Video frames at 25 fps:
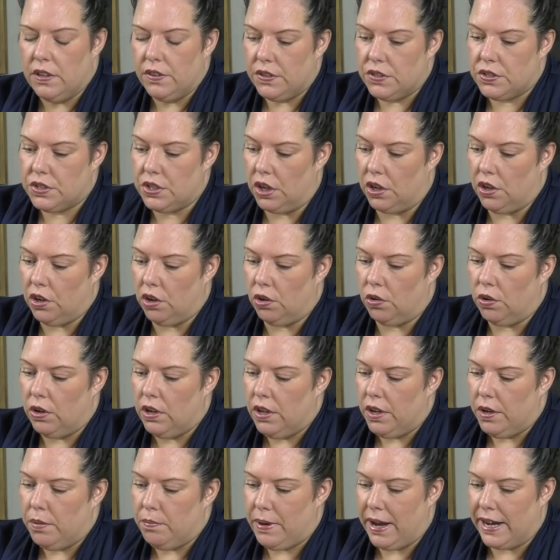So
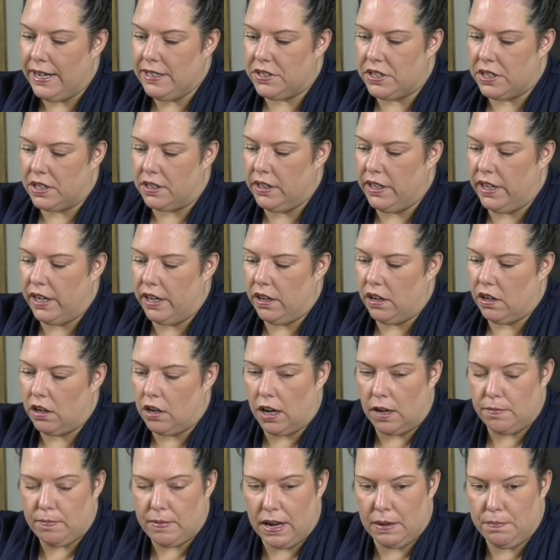basically,
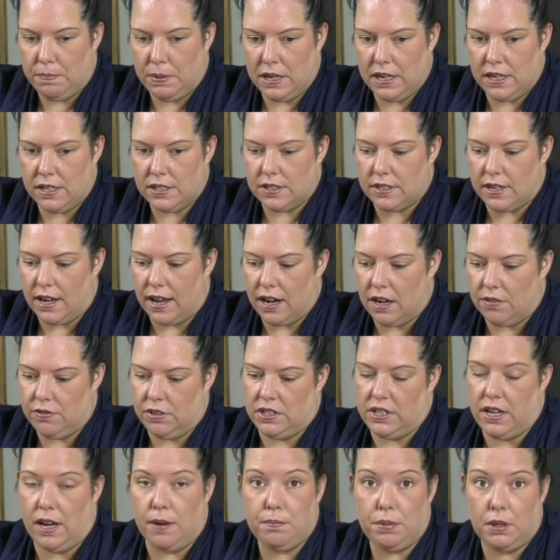cut my piece out of
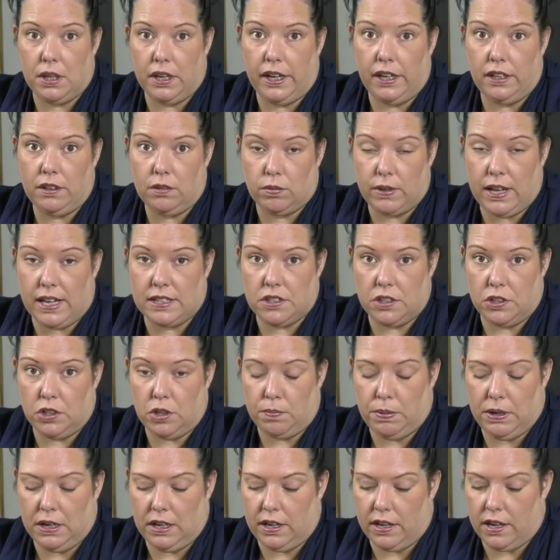the template. That's in
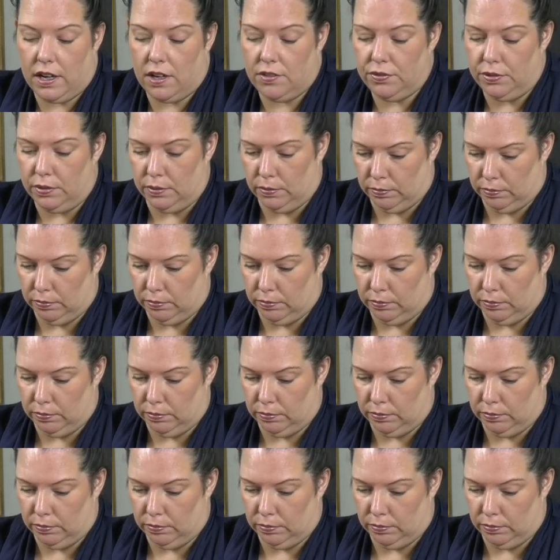your PDF.